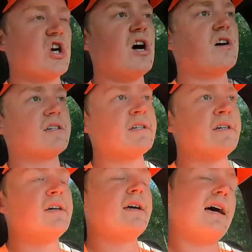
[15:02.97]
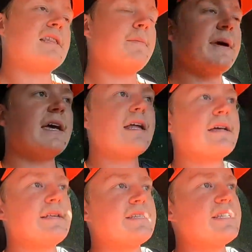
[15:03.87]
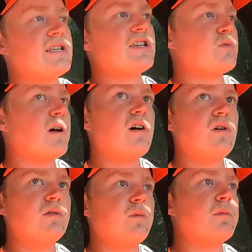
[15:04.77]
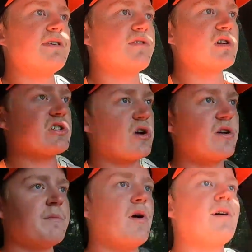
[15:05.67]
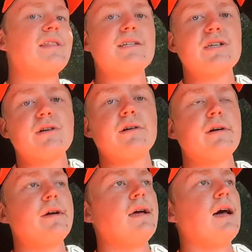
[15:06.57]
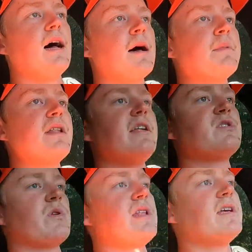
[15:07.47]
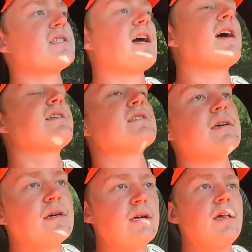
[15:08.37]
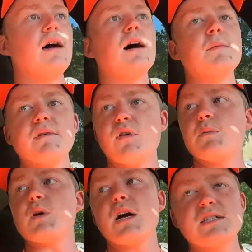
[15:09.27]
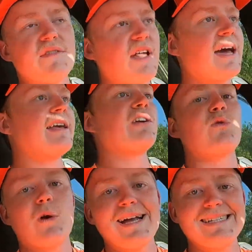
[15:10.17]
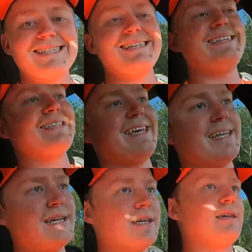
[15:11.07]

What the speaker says: chunk at the beginning of the season as well, when we first started mowing this year. But it is what it is, guys. I hope you guys have had a great season.